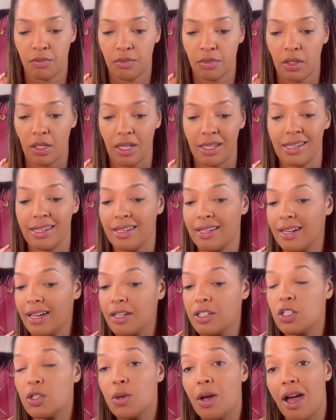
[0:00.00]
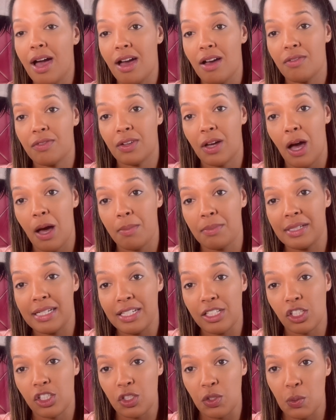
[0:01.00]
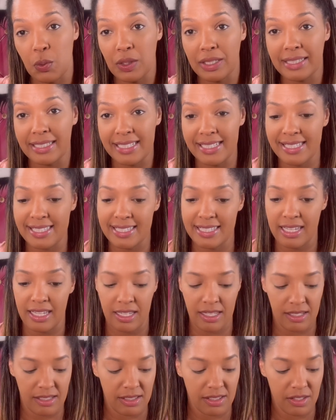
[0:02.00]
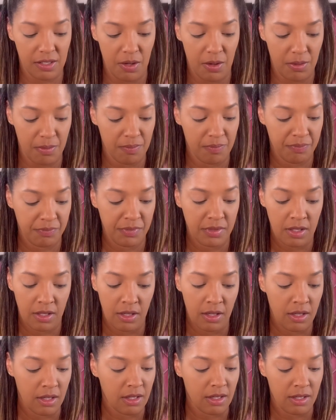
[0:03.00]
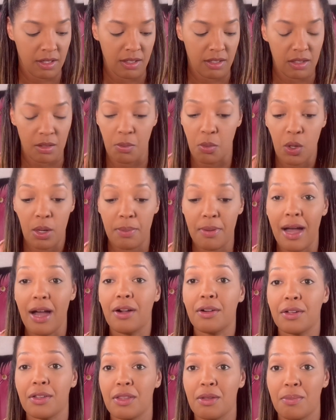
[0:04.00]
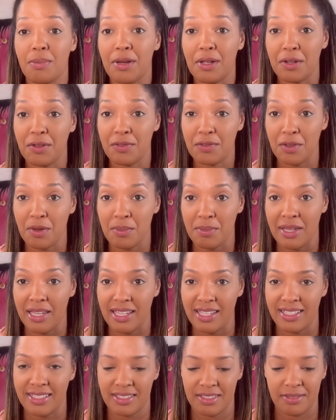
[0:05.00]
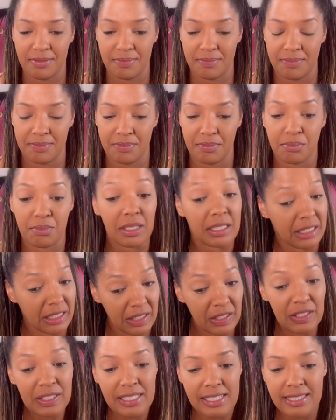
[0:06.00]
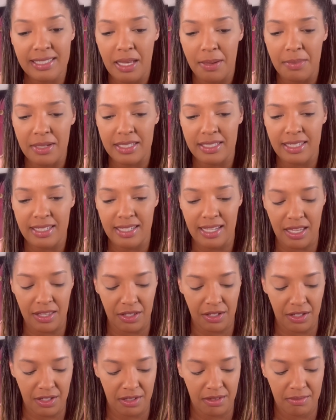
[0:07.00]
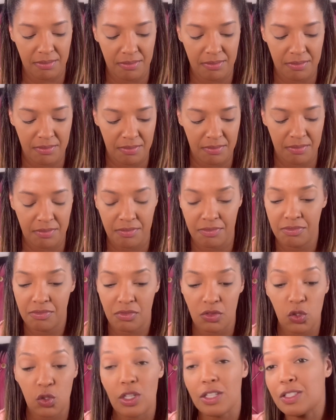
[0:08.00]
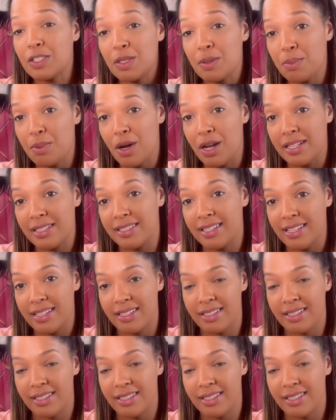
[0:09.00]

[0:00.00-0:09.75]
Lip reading: Again, I do have combination oily skin. So the more powder, the better for me. But the look is coming together. Trust the process.